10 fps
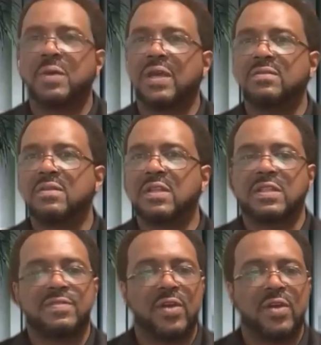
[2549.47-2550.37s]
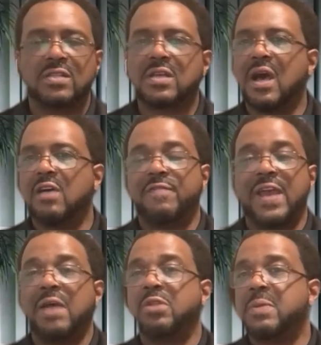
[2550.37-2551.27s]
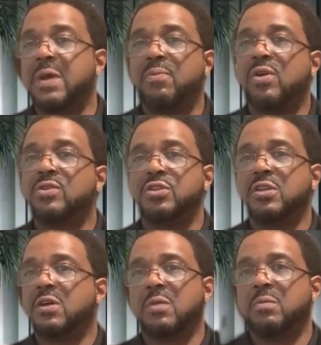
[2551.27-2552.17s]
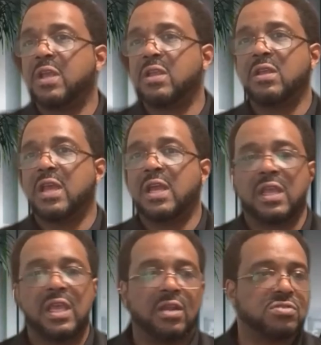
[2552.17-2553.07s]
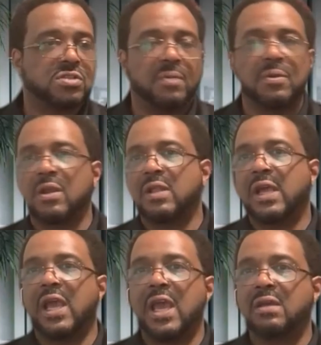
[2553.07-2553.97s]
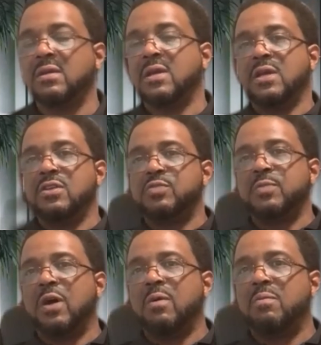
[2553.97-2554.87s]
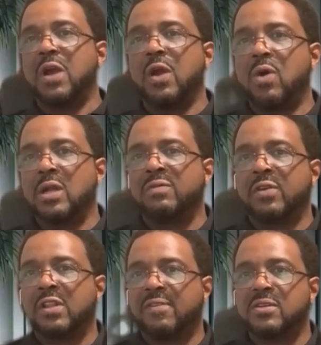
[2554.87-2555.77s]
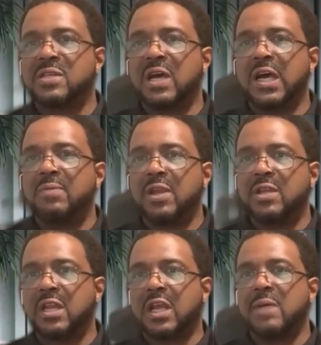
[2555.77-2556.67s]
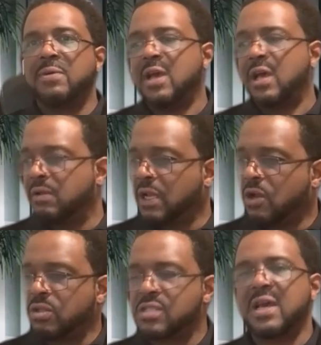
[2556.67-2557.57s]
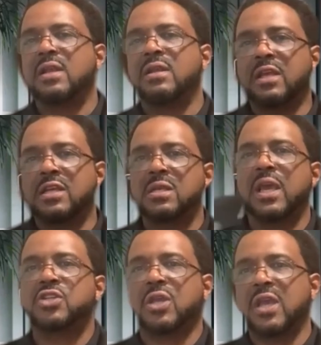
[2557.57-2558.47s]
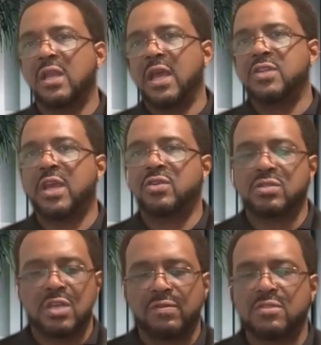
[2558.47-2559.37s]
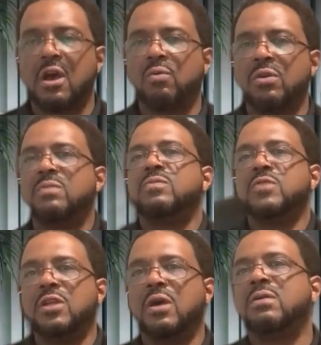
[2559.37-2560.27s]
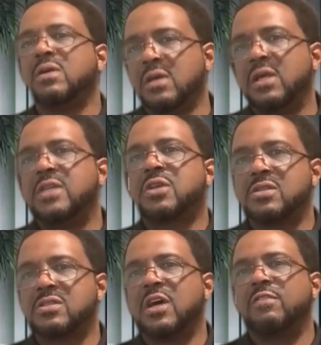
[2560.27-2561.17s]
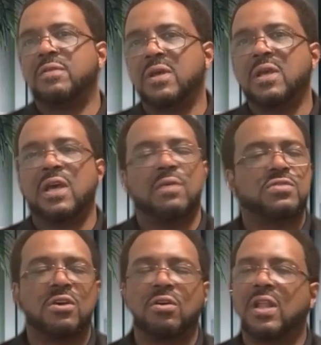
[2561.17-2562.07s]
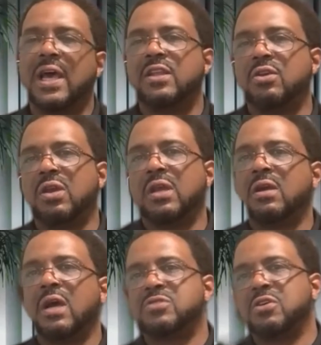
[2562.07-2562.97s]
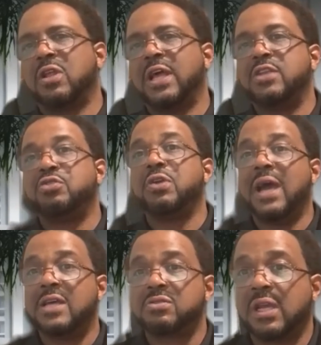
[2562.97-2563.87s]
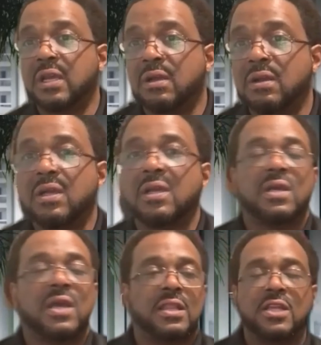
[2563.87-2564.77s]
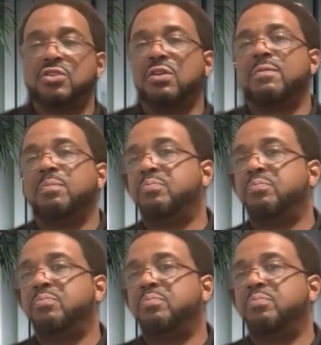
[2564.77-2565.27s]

man. Friends, family members, you know what I mean? You got a kid who's coming in like, hey, you smell marijuana for the first time, and instead of coming down, go on the site, get educate yourself, and talk with them. That's good stuff. I'm so glad you're here. I'm so glad you guys are here, and that you're